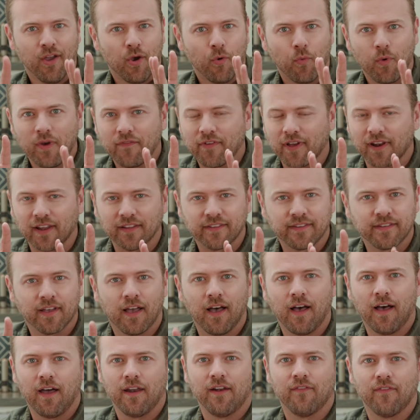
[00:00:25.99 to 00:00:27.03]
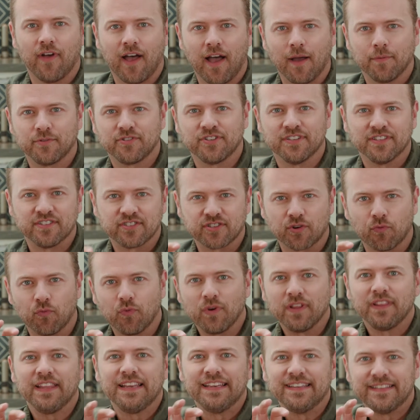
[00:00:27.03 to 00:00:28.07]
We've got a ton of options to
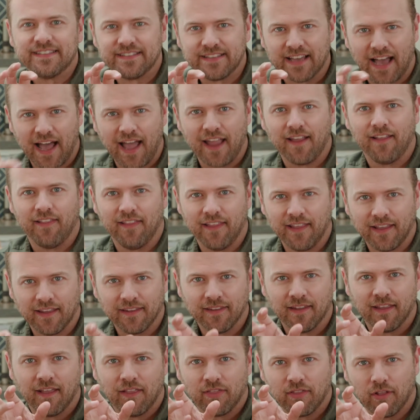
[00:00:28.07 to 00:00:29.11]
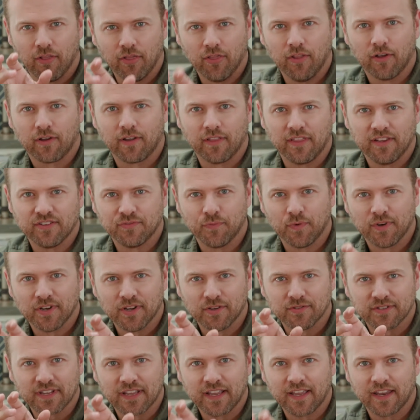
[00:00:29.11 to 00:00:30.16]
really dial in the look of these
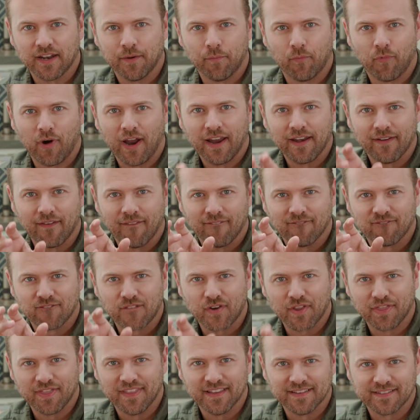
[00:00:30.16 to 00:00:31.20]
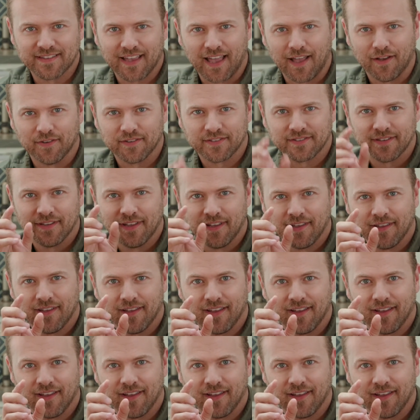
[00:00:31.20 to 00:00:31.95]
windows and get them right for this house.